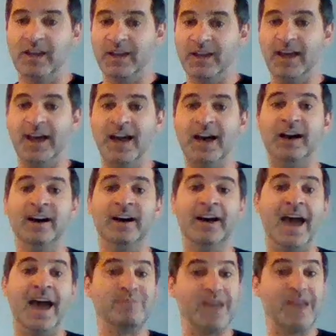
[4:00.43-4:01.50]

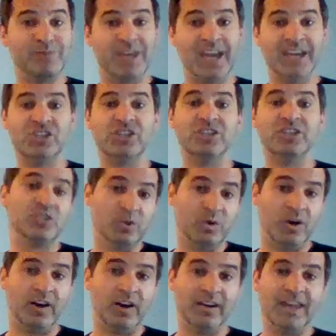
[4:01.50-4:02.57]
adaptations to
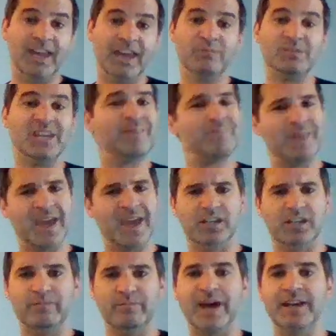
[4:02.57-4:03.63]
our games and making them
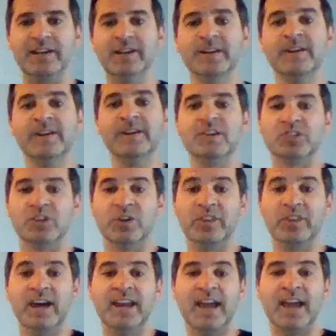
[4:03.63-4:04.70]
better so
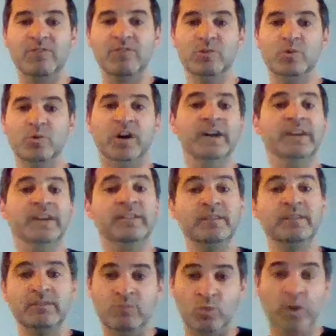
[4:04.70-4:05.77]
that everyone
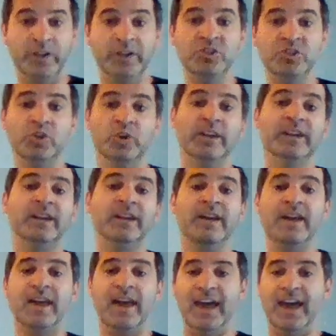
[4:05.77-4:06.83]
will enjoy it
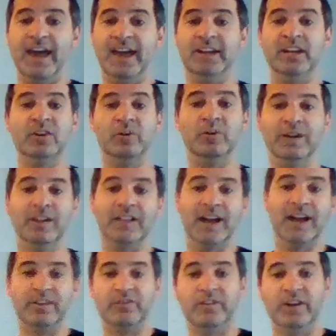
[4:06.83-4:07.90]
and it'll be a lot of
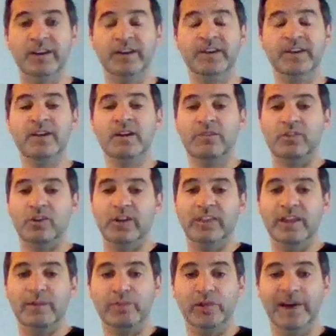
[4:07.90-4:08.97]
fun for all that
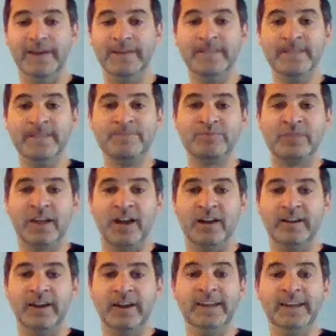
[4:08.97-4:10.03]
play. All
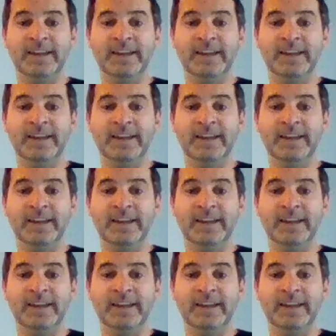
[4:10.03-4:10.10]
right.